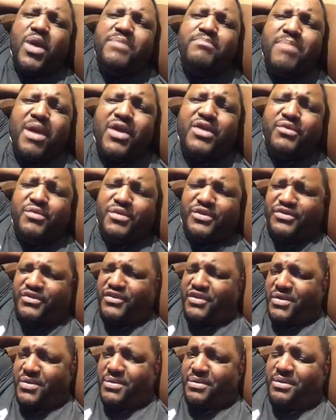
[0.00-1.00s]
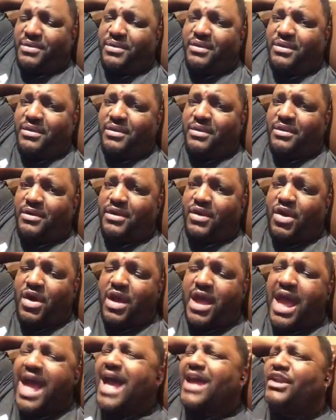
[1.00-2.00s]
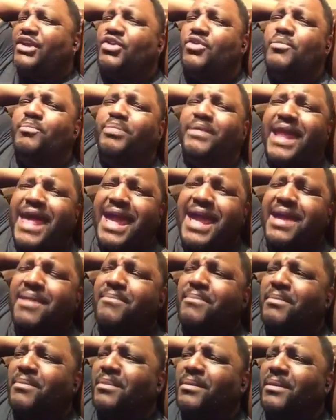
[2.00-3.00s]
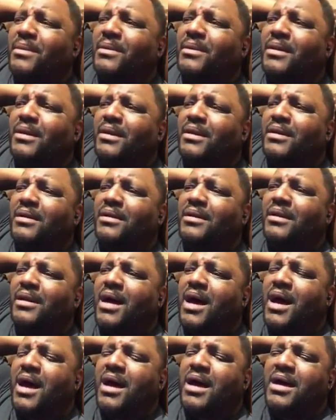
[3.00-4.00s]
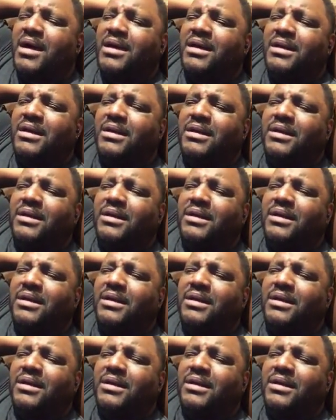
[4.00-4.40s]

what murderers do. How do you blame the